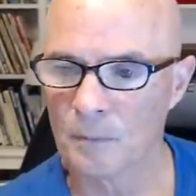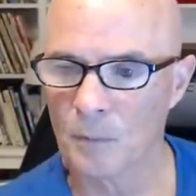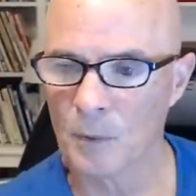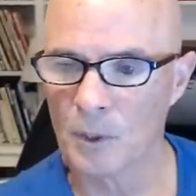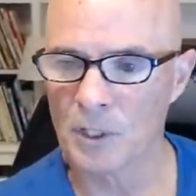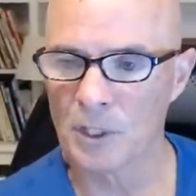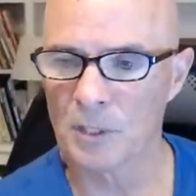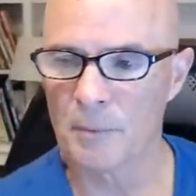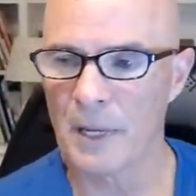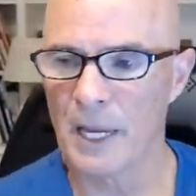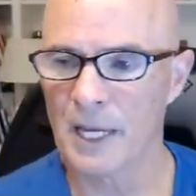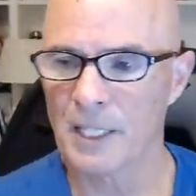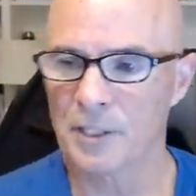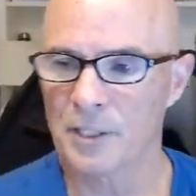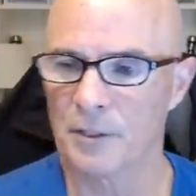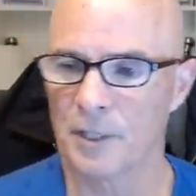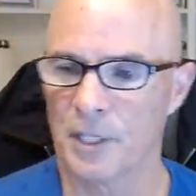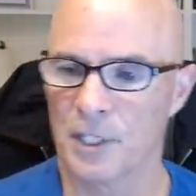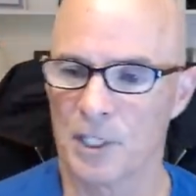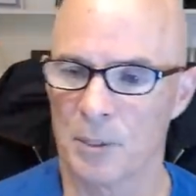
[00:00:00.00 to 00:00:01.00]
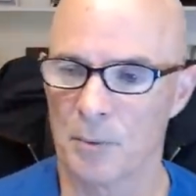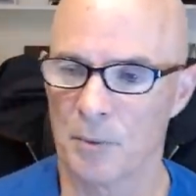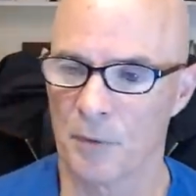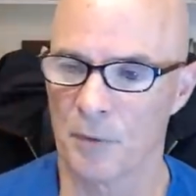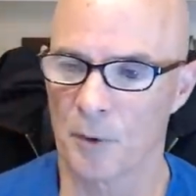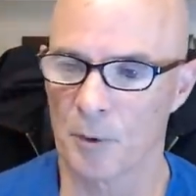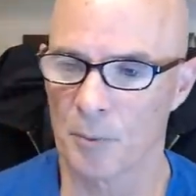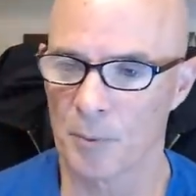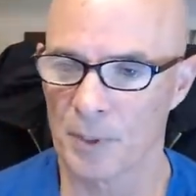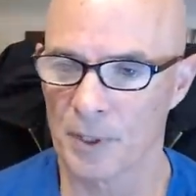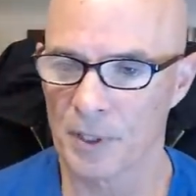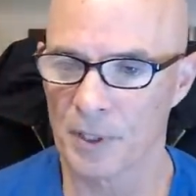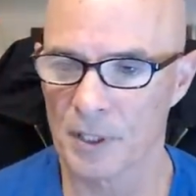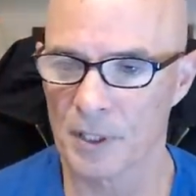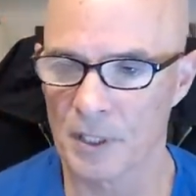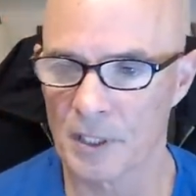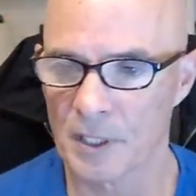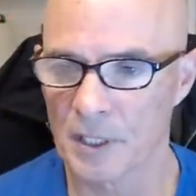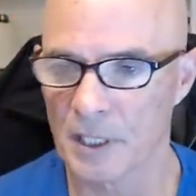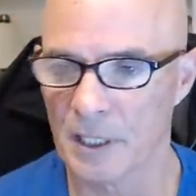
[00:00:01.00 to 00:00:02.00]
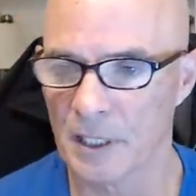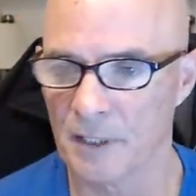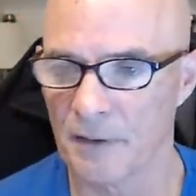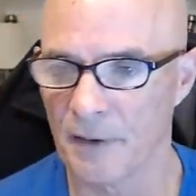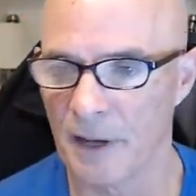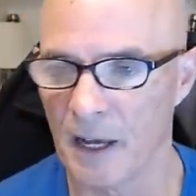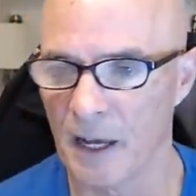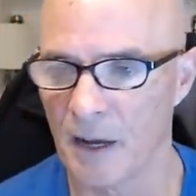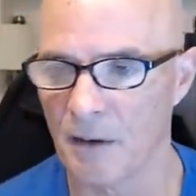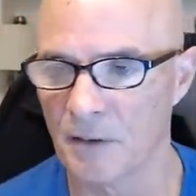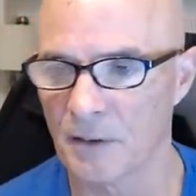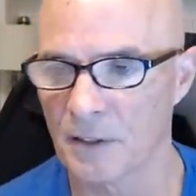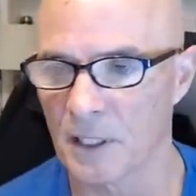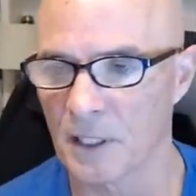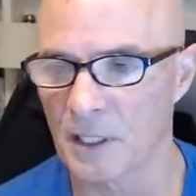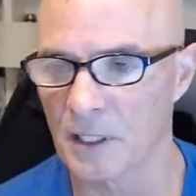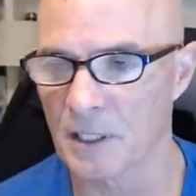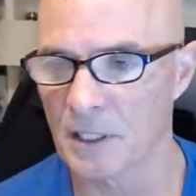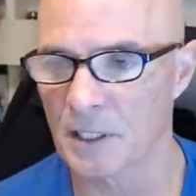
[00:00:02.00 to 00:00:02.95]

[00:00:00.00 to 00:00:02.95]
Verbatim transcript: What's the max duration before pistons hit valves on a